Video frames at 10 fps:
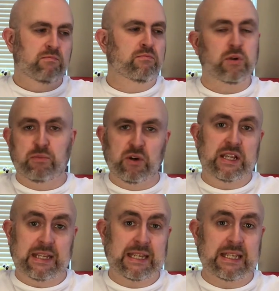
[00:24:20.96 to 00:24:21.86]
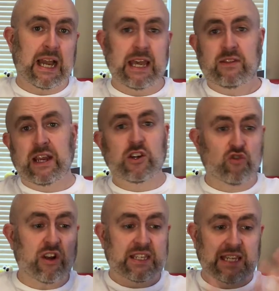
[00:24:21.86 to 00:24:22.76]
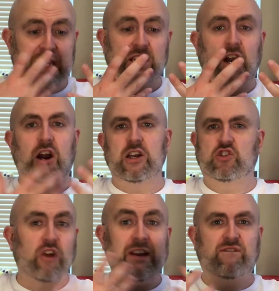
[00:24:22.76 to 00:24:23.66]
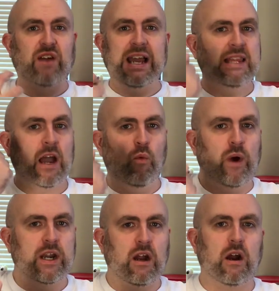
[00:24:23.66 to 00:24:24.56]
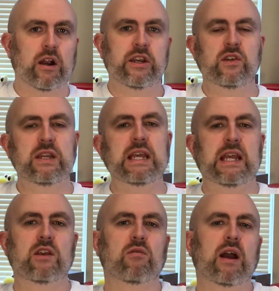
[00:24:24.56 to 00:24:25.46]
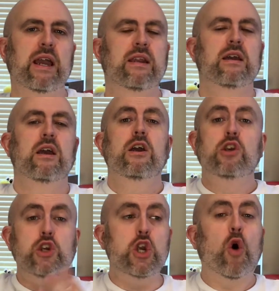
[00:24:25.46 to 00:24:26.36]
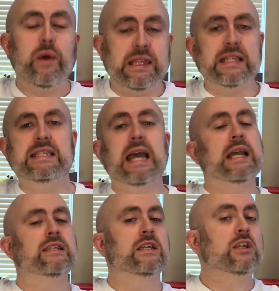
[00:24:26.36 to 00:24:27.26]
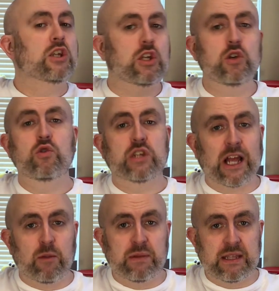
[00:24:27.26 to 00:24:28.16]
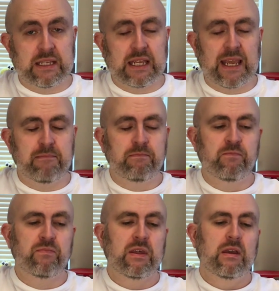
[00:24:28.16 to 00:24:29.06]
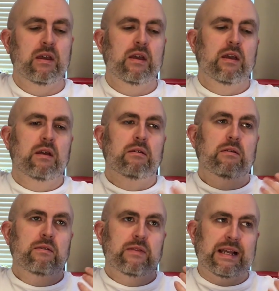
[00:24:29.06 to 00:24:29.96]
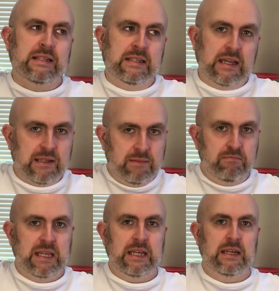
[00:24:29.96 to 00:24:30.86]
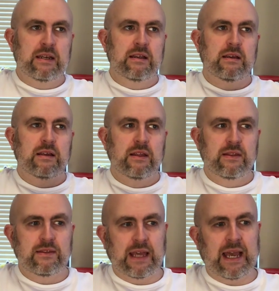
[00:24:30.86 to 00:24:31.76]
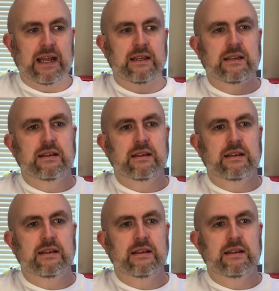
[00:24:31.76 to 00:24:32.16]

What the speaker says: put a 6 die there, draw 6 cards, try to find that one card you need, right? Knowing the deck is a huge help in this game. That does mean that